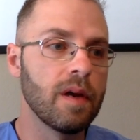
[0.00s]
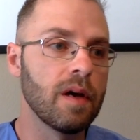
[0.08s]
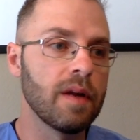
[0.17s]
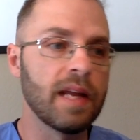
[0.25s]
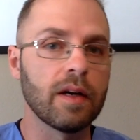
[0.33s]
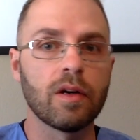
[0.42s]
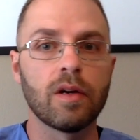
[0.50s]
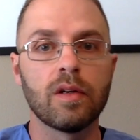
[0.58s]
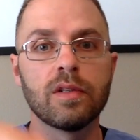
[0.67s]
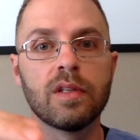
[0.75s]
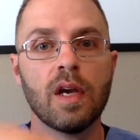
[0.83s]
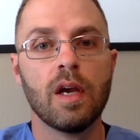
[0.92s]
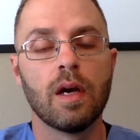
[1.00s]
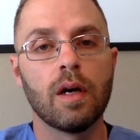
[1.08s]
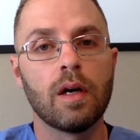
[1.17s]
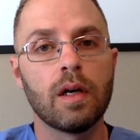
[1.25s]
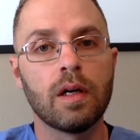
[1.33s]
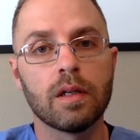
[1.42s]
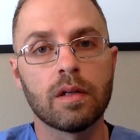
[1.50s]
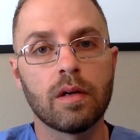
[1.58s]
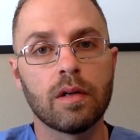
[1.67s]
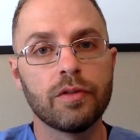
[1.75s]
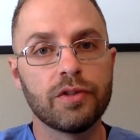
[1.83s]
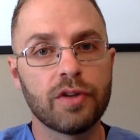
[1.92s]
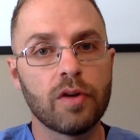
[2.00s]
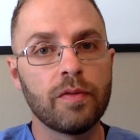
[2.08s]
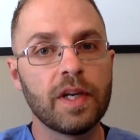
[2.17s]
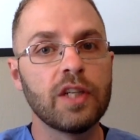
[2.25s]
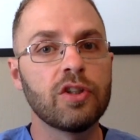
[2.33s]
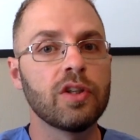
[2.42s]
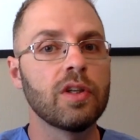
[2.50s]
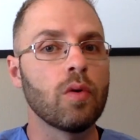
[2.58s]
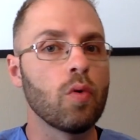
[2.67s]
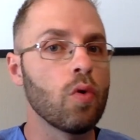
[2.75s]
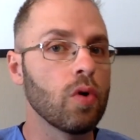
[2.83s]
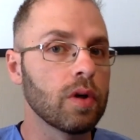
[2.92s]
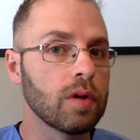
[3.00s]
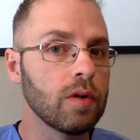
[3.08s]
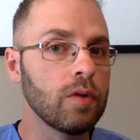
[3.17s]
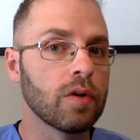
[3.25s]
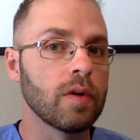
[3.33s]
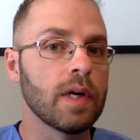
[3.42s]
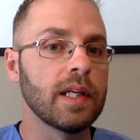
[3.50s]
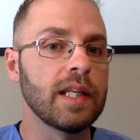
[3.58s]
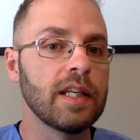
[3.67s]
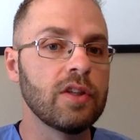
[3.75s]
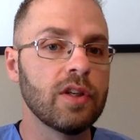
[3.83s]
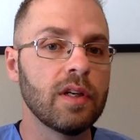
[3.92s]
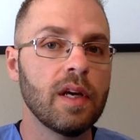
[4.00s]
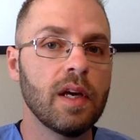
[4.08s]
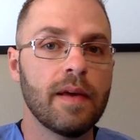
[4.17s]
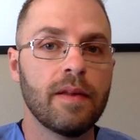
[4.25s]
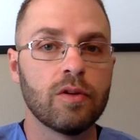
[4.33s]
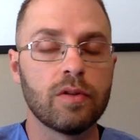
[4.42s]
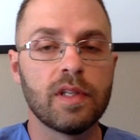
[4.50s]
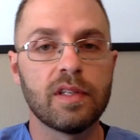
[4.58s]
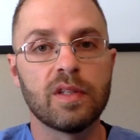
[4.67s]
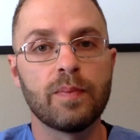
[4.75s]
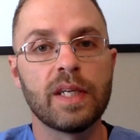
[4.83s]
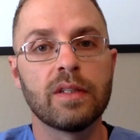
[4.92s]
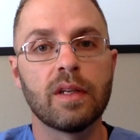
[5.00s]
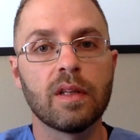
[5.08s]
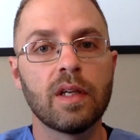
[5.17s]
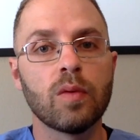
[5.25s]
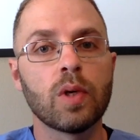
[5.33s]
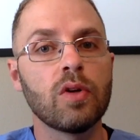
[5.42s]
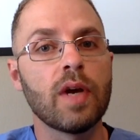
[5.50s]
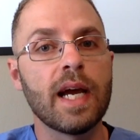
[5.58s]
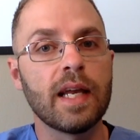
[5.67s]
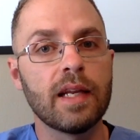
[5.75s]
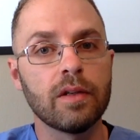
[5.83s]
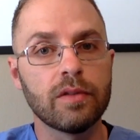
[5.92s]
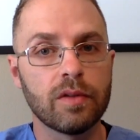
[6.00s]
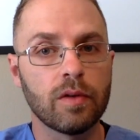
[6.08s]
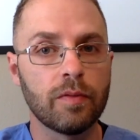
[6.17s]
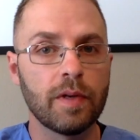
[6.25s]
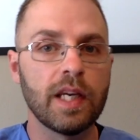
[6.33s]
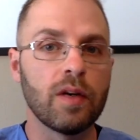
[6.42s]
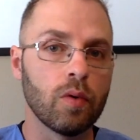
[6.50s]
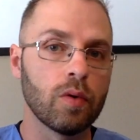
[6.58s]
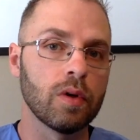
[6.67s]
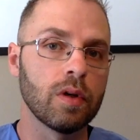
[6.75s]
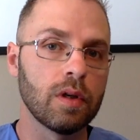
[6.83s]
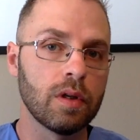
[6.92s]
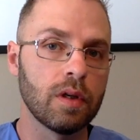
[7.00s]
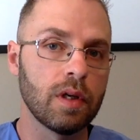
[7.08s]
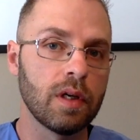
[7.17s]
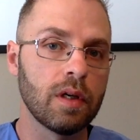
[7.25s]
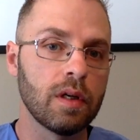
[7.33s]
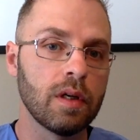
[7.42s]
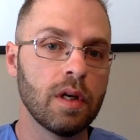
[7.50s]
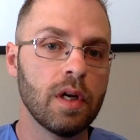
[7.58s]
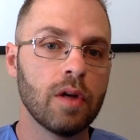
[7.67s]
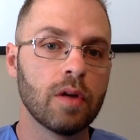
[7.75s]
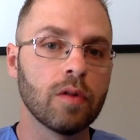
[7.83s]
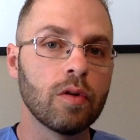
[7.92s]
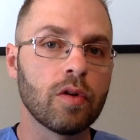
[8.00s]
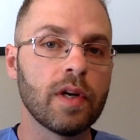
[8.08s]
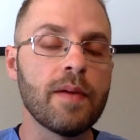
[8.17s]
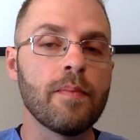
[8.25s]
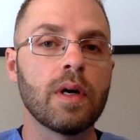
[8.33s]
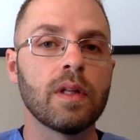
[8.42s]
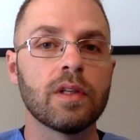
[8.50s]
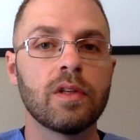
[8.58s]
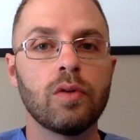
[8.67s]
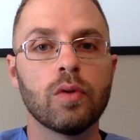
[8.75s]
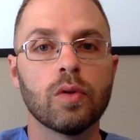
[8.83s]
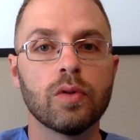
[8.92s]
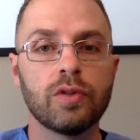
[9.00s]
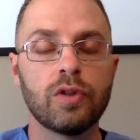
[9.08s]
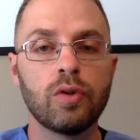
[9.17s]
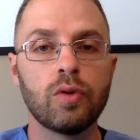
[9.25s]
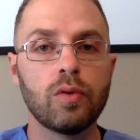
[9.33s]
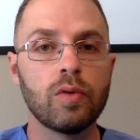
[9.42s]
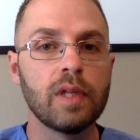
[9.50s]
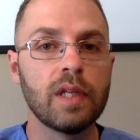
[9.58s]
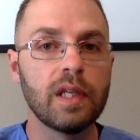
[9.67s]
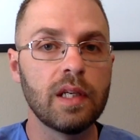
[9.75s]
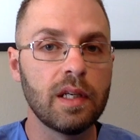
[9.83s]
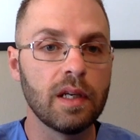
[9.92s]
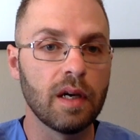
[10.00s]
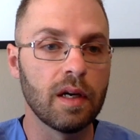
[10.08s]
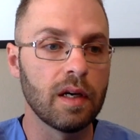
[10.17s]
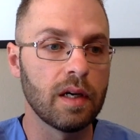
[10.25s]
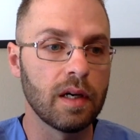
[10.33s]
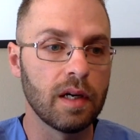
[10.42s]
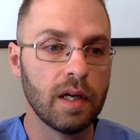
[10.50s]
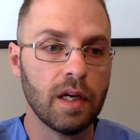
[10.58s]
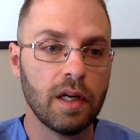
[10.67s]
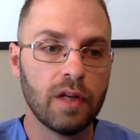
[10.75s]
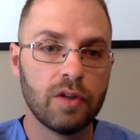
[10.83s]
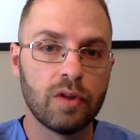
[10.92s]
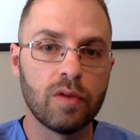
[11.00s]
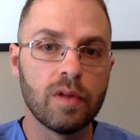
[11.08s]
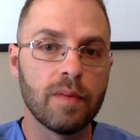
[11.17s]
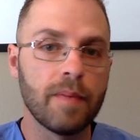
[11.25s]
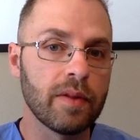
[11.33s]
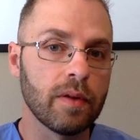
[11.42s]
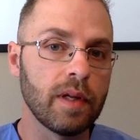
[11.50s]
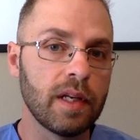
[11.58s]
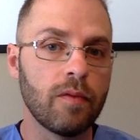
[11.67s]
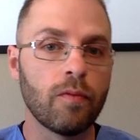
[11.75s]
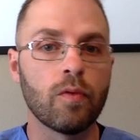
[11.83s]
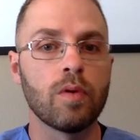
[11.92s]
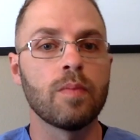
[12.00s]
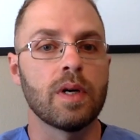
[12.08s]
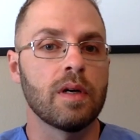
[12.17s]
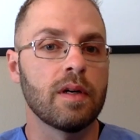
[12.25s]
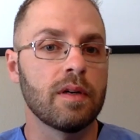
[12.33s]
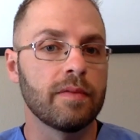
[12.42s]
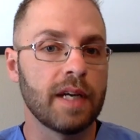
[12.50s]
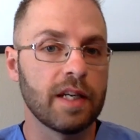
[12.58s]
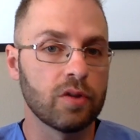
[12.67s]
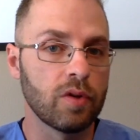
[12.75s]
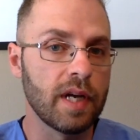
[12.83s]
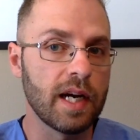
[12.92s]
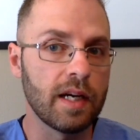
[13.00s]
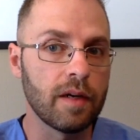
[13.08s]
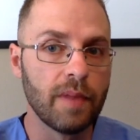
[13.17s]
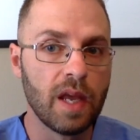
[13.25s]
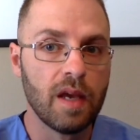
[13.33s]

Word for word: Uh, that occurs uh, called sulfation or glucuronidation. So this is basically when you're adding a sulfate or a, a glucarate molecule to the uh, to the methylated form of estradiol.